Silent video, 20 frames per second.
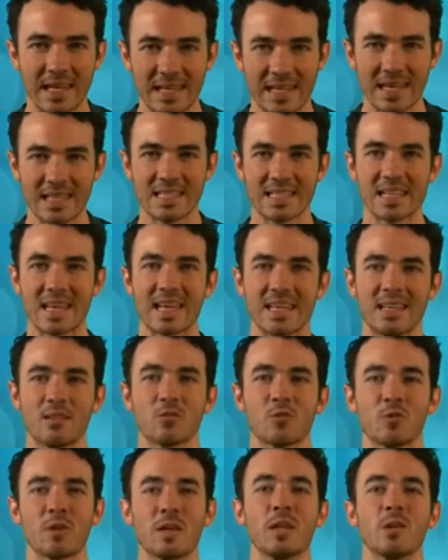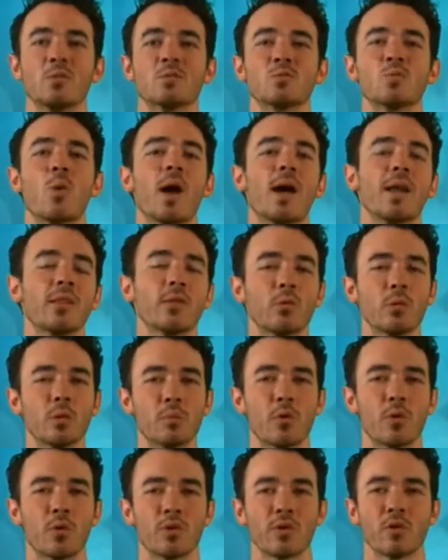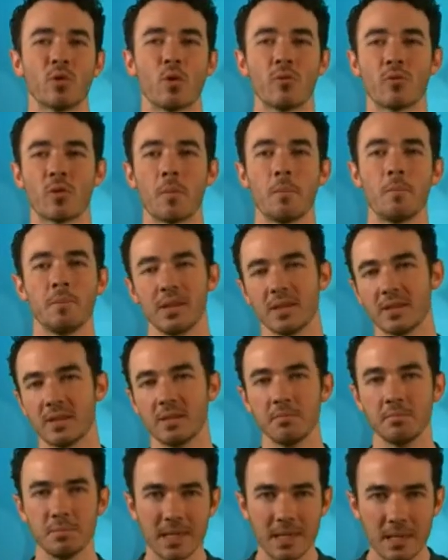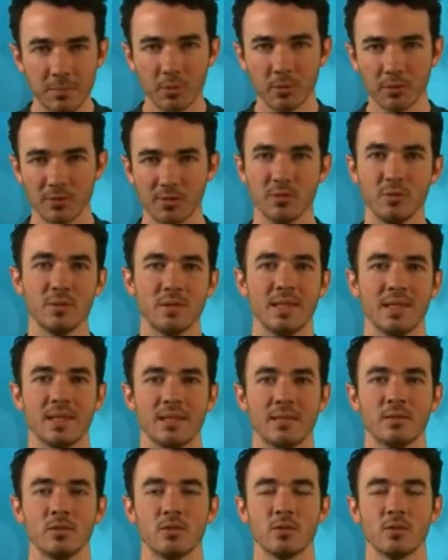in 1993, it was widely reported over 1 billion people tuned in